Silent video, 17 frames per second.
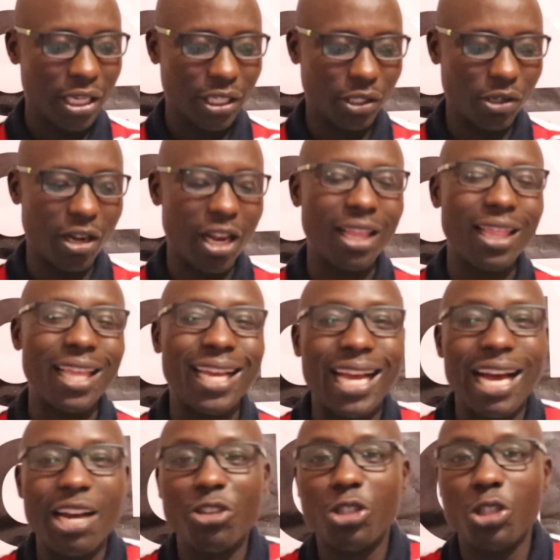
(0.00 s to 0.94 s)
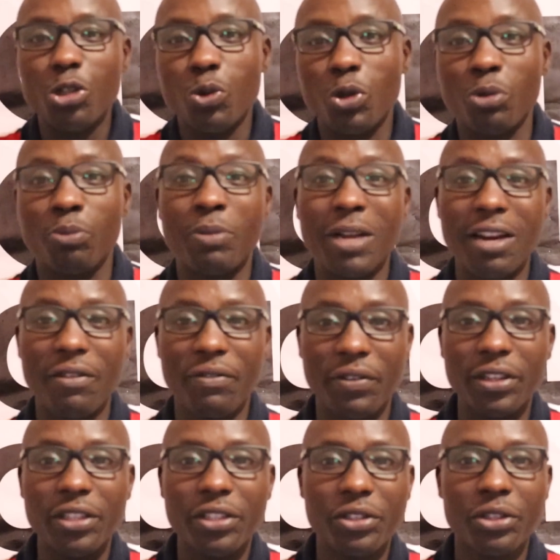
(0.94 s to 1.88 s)
so that the county would
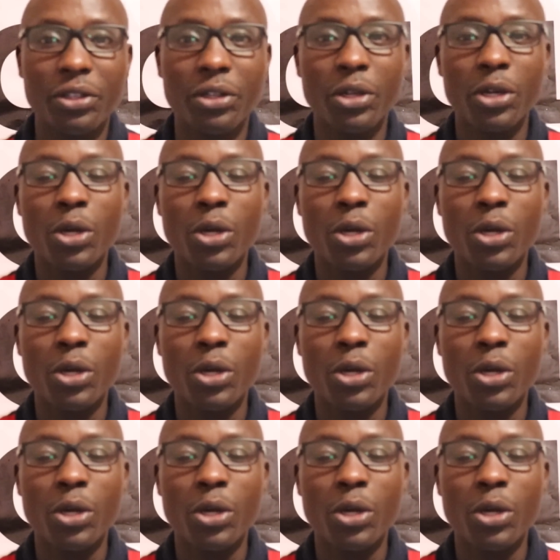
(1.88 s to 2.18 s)
benefit